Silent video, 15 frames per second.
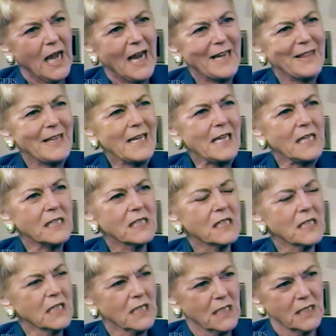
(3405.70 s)
I think it's,
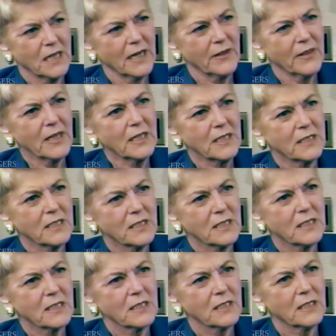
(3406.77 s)
I think
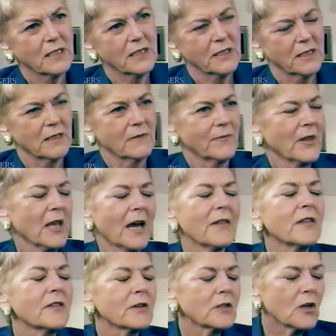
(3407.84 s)
it's, I
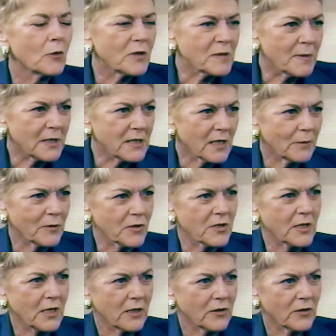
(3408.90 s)
think there'll always be a double
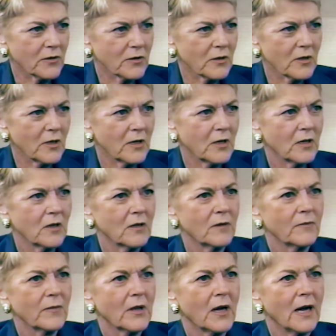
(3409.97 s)
standard.
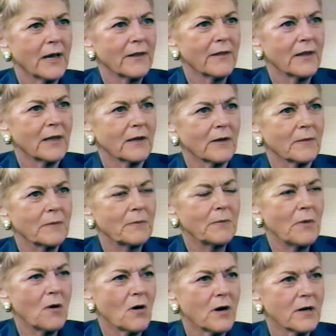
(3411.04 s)
Um, I think
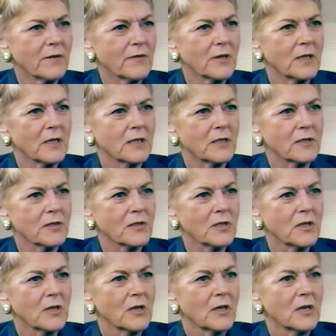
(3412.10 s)
part of it is,
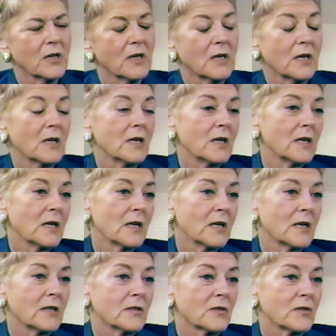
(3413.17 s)

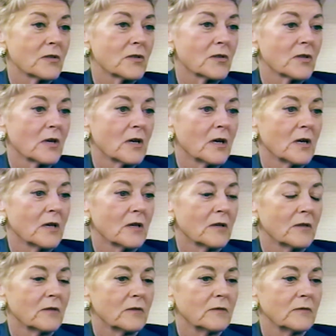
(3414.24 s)
is
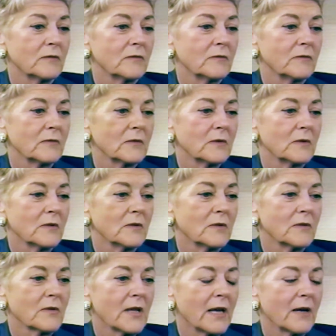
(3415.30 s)
um,
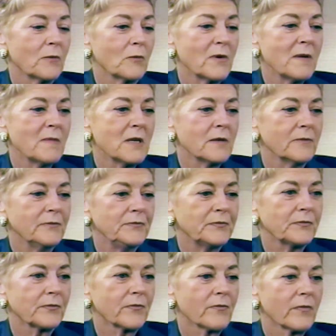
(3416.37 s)
that women,
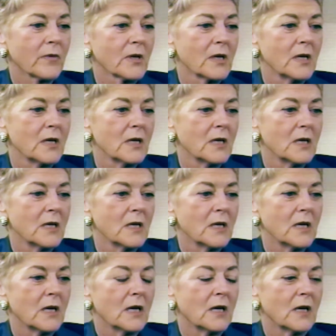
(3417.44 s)

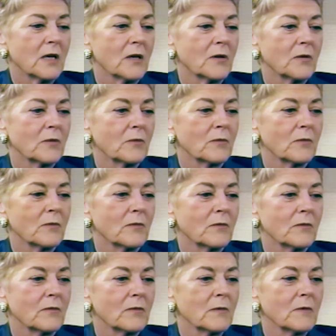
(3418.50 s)
uh,
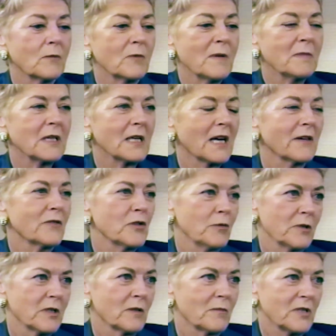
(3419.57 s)
women kind of do
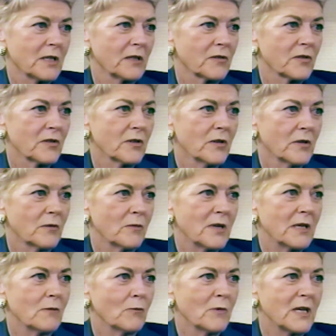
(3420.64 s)
it to themselves too.
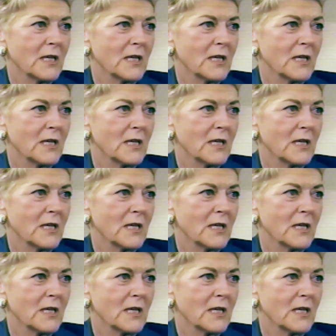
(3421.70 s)
We we